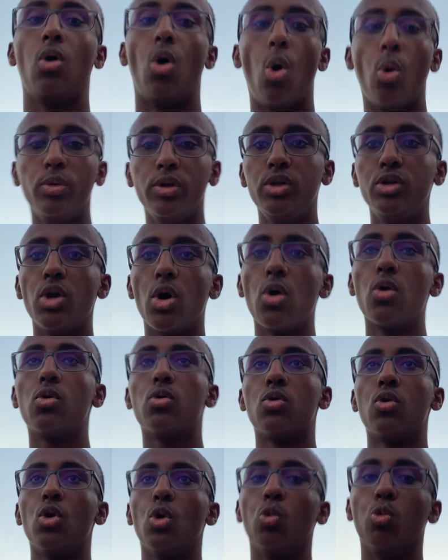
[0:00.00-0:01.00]
only
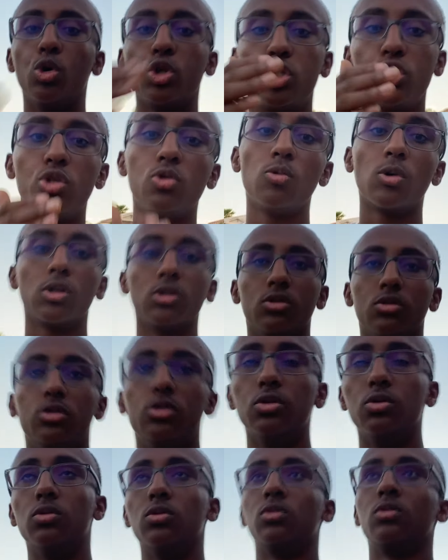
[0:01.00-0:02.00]
know what you want to
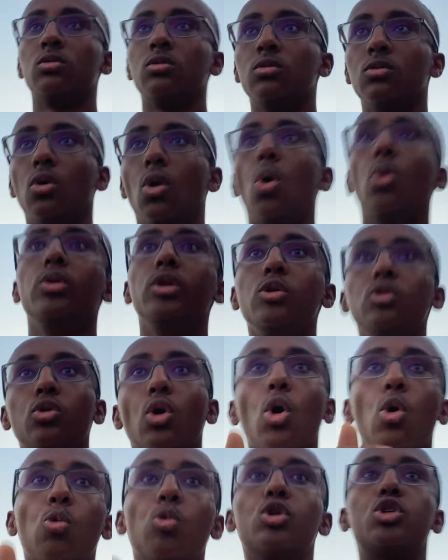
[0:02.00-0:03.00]
do only
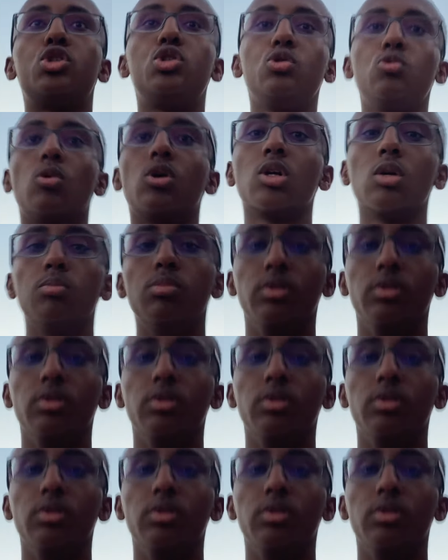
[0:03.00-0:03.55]
know what you want to